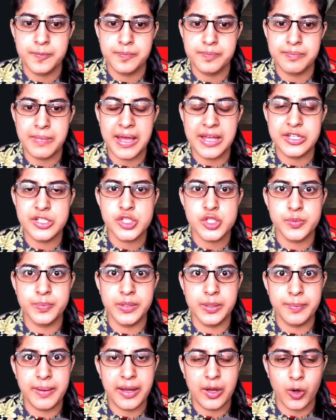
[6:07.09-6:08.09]

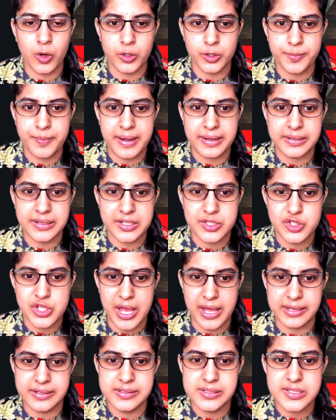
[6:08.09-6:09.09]
manageable by automatic
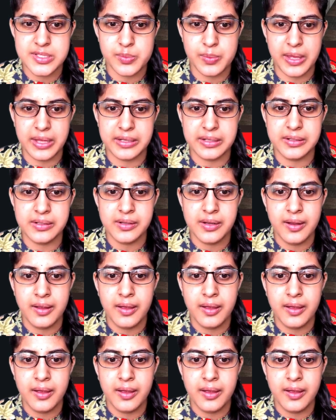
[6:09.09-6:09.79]
channels wherein